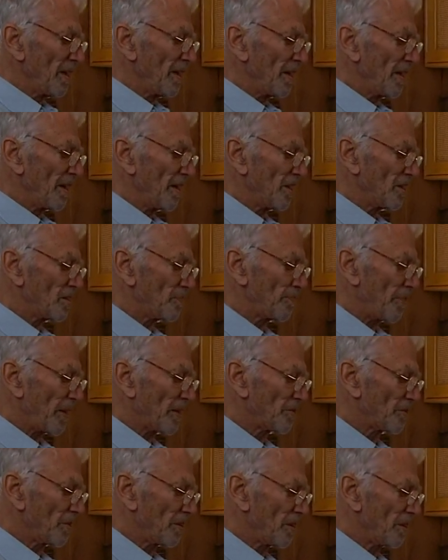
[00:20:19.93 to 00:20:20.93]
uh,
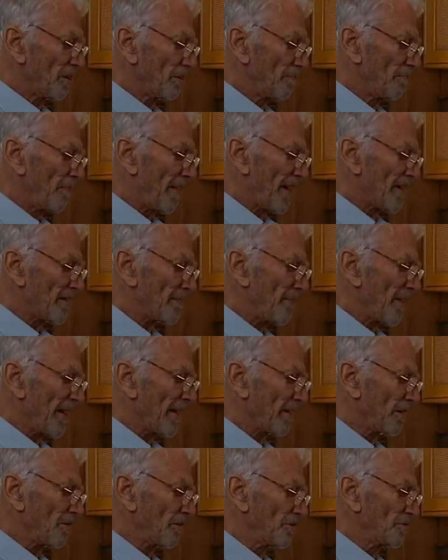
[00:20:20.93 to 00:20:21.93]
special
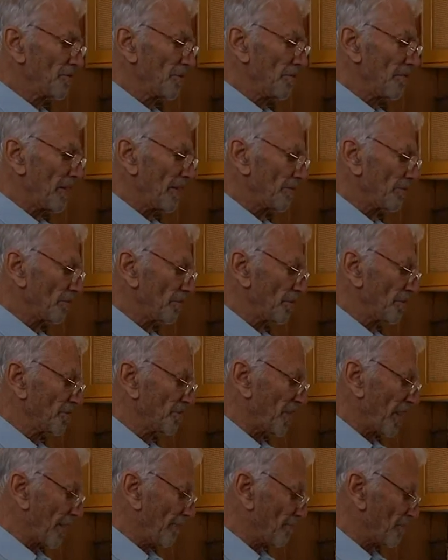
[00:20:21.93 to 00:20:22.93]
mathematical geometrical
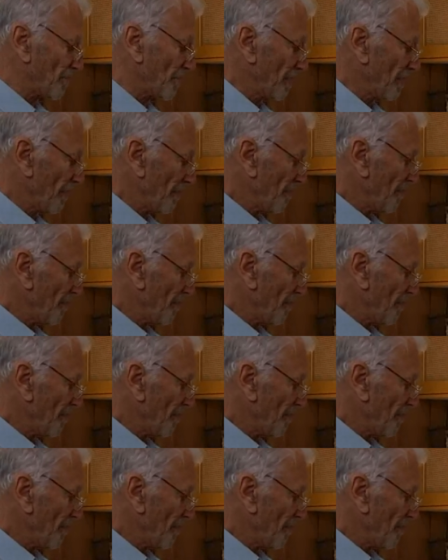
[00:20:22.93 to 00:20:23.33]
shapes,